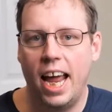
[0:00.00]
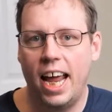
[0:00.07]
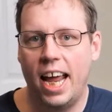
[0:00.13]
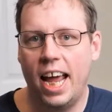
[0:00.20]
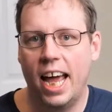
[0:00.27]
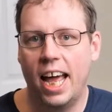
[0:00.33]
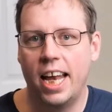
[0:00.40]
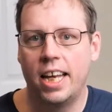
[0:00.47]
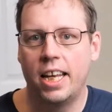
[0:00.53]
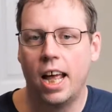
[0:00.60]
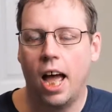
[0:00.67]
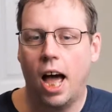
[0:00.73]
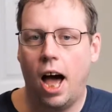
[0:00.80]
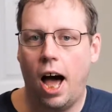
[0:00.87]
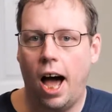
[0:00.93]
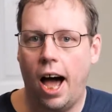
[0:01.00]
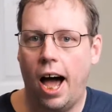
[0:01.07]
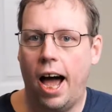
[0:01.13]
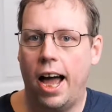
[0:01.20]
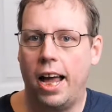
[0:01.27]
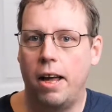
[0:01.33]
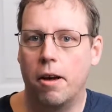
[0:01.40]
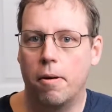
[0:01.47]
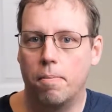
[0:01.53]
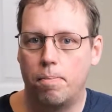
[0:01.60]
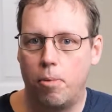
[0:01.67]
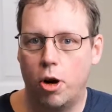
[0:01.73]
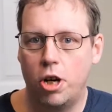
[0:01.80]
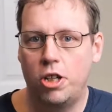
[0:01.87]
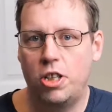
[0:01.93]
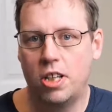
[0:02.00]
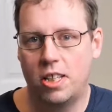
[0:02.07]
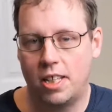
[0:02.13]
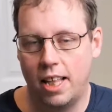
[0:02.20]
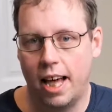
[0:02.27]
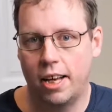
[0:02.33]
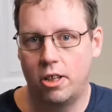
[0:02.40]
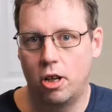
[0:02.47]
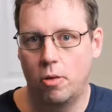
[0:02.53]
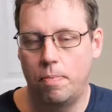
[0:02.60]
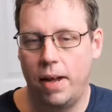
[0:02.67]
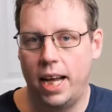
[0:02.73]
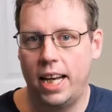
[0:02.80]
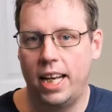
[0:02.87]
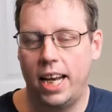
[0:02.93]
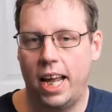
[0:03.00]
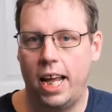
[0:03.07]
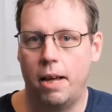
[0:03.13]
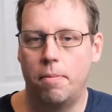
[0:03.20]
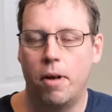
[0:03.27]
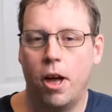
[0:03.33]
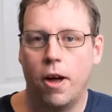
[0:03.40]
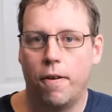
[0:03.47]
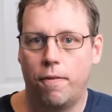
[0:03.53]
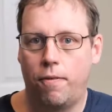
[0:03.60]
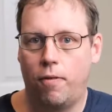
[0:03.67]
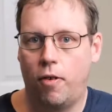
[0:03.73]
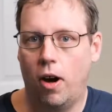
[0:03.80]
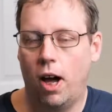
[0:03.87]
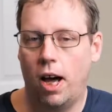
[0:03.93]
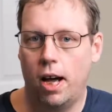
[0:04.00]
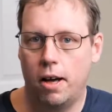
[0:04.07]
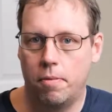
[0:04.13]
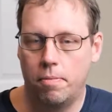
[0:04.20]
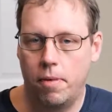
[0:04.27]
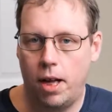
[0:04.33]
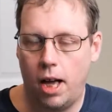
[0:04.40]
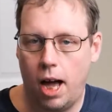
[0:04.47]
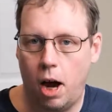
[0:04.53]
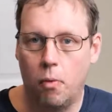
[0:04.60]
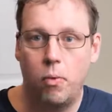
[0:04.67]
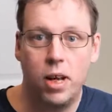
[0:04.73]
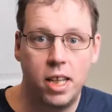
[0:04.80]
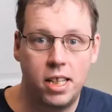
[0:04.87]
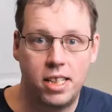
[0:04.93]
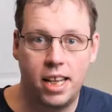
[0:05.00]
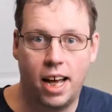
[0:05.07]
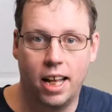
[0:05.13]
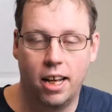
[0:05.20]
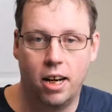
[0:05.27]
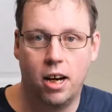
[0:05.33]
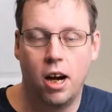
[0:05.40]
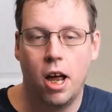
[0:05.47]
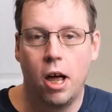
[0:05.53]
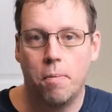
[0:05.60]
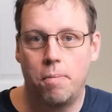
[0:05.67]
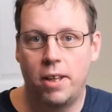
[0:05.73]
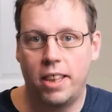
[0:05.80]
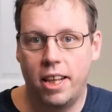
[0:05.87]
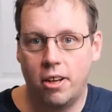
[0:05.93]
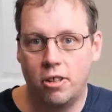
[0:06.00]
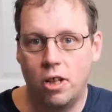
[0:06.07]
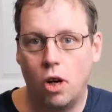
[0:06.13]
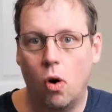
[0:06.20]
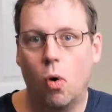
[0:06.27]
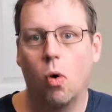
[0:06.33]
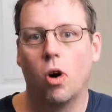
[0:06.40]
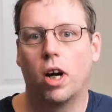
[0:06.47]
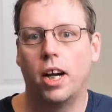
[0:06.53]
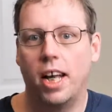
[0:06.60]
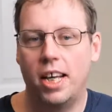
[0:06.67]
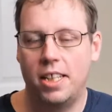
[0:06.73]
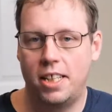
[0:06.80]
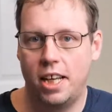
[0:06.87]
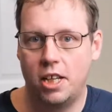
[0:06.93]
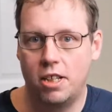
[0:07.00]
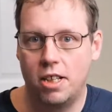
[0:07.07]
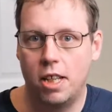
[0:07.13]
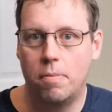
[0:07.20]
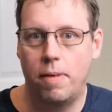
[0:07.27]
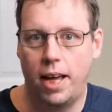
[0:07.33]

And I purchased that domain name from a reseller, but there's an organization that